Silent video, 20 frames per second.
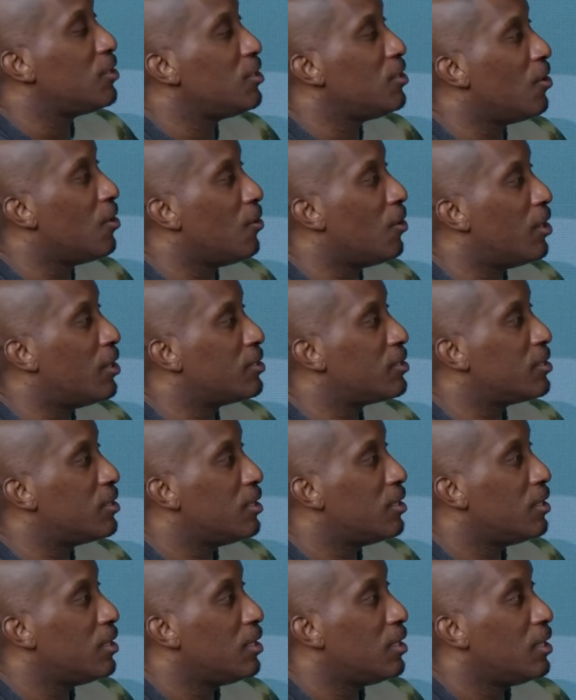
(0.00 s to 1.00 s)
to yours,
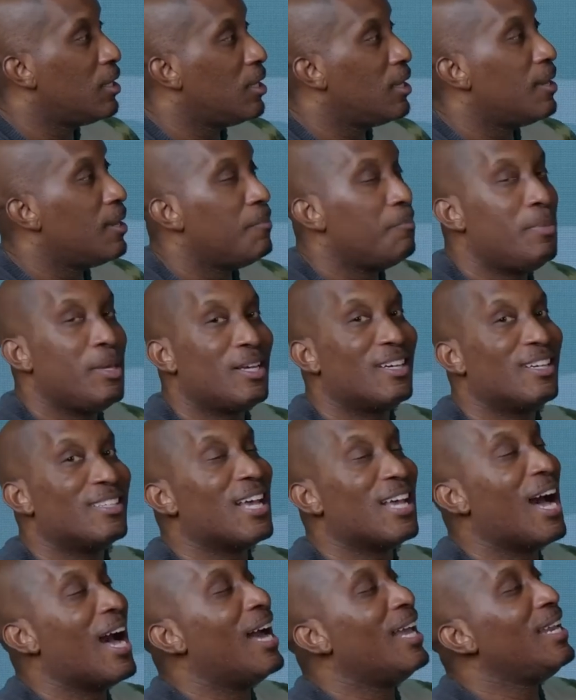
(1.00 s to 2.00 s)

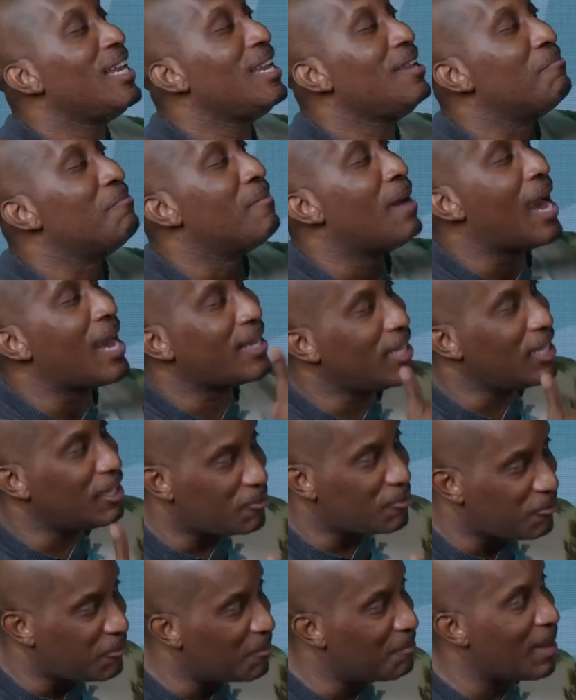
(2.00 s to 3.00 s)
because I need my
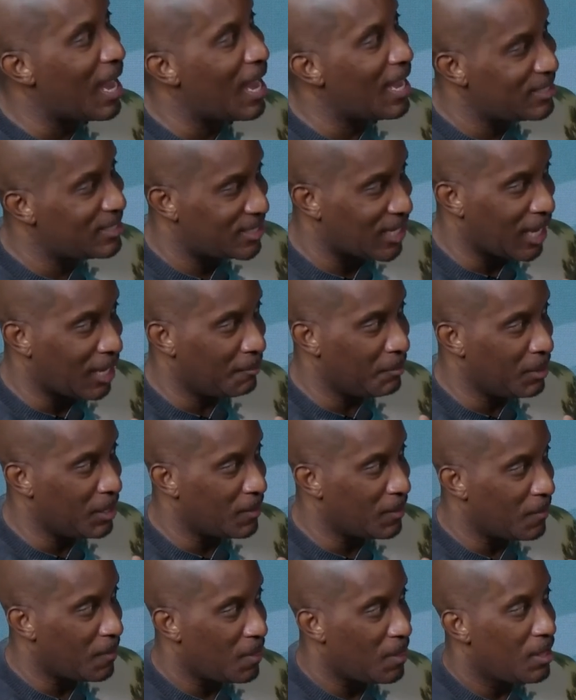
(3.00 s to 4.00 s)
gifts for my
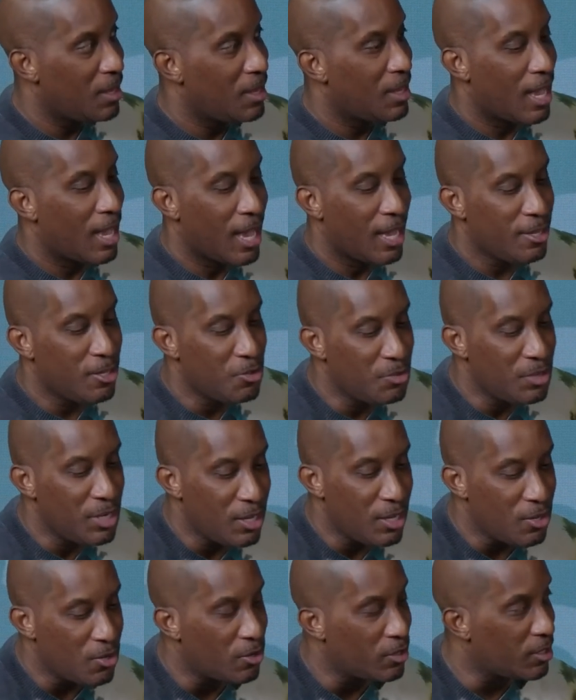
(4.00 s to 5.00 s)
assignment and you
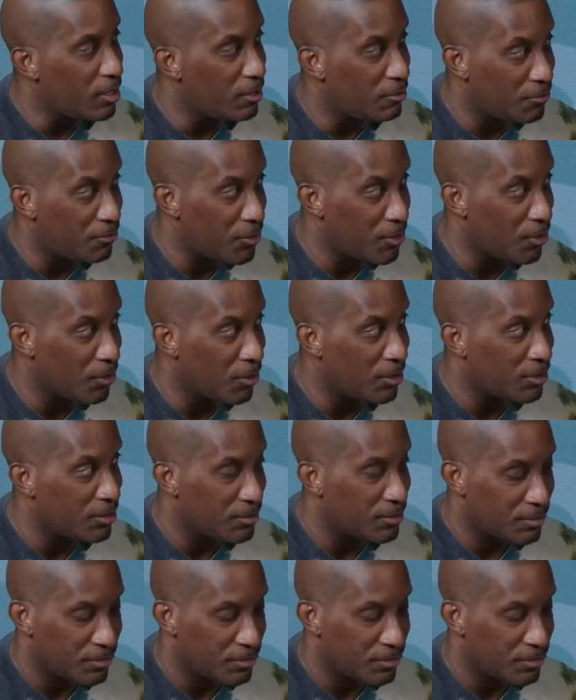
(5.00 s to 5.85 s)
need your gifts for yours.